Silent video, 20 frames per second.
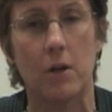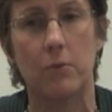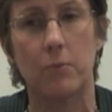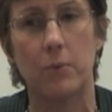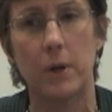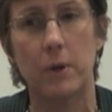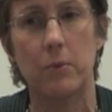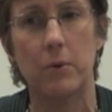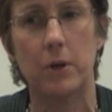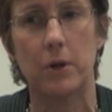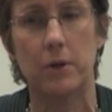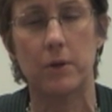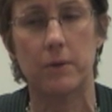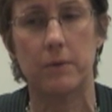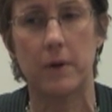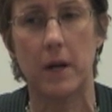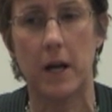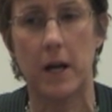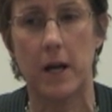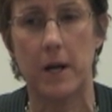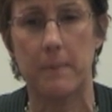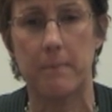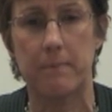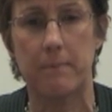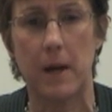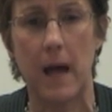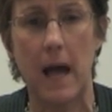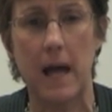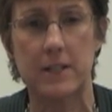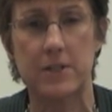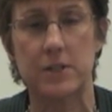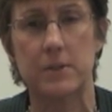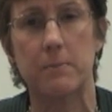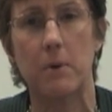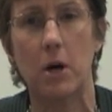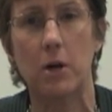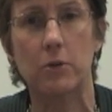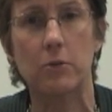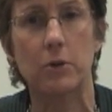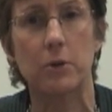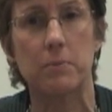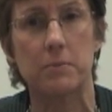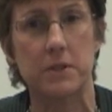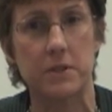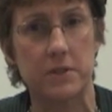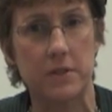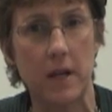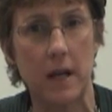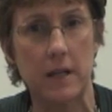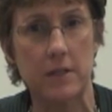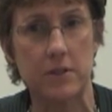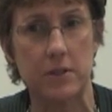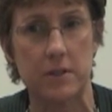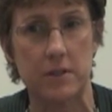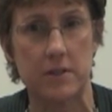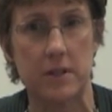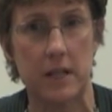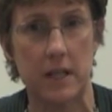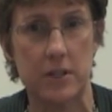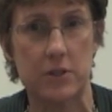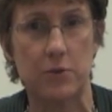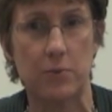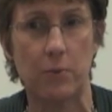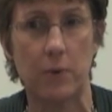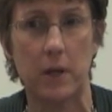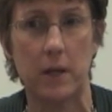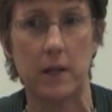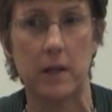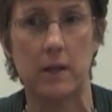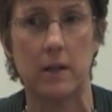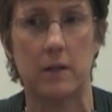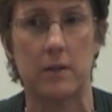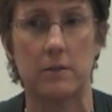we had small group discussions each week